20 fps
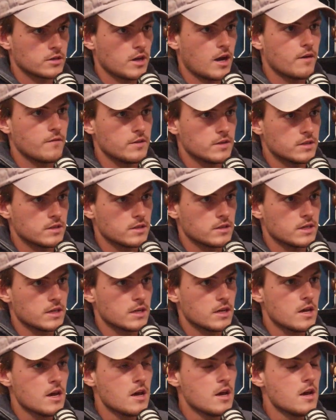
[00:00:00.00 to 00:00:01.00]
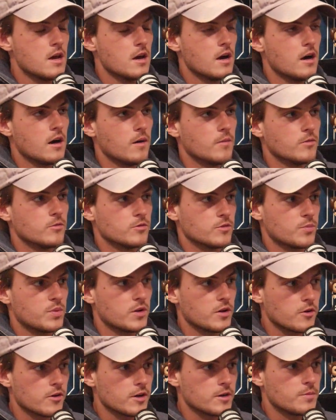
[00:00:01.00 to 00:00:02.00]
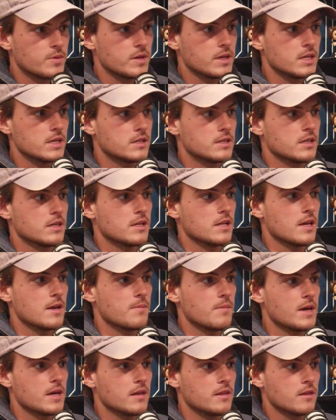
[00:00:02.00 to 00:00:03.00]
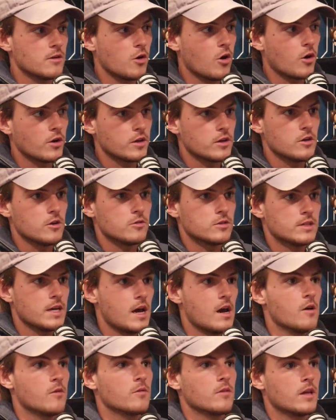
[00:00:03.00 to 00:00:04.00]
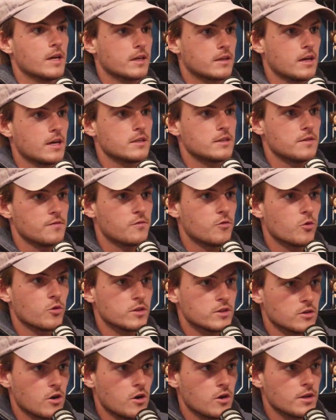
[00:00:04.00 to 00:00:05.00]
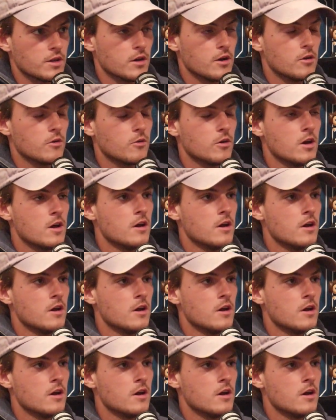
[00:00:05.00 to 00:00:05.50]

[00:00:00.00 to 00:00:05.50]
Obviously, it was a period piece, and they made the audio sound like 1940s audio.